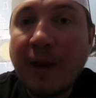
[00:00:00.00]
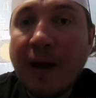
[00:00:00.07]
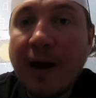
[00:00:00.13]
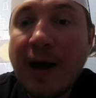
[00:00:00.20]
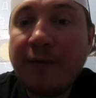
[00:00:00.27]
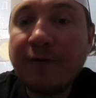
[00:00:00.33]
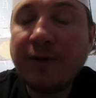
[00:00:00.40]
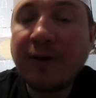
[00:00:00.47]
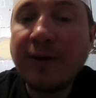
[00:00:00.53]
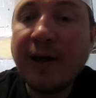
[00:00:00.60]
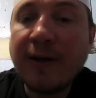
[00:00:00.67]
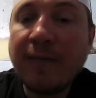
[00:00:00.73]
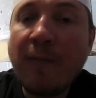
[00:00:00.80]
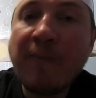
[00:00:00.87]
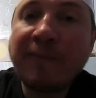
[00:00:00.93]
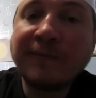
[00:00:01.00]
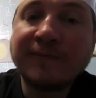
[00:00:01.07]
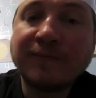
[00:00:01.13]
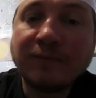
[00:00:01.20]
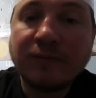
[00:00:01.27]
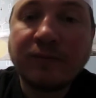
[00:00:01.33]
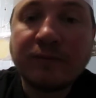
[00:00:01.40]
After that,
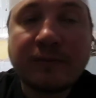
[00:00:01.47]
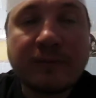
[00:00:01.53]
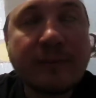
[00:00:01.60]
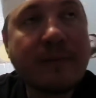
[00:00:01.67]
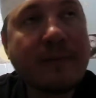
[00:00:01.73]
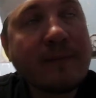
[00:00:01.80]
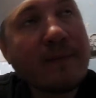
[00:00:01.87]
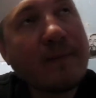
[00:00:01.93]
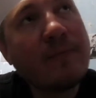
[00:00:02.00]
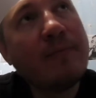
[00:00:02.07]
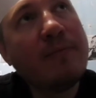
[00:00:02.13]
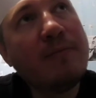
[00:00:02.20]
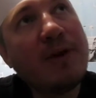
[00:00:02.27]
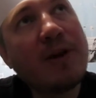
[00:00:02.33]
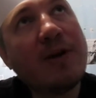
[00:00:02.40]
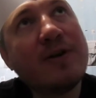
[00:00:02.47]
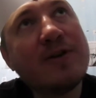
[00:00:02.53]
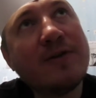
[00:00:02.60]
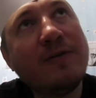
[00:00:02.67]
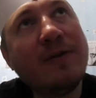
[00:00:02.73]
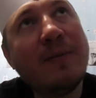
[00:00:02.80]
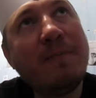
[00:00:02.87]
because
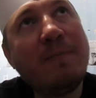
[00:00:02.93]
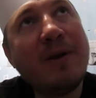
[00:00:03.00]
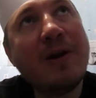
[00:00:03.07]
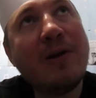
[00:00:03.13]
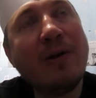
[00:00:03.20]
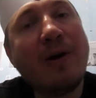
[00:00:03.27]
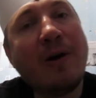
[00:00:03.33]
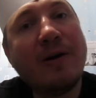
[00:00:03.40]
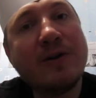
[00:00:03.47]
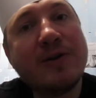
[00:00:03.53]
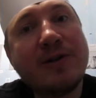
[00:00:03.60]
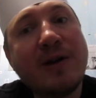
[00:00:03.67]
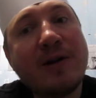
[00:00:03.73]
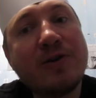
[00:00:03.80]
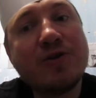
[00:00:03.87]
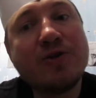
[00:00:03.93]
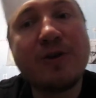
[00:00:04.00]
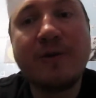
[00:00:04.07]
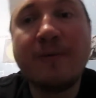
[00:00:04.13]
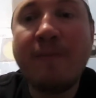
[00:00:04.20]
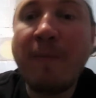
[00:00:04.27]
of the pig lard's texture,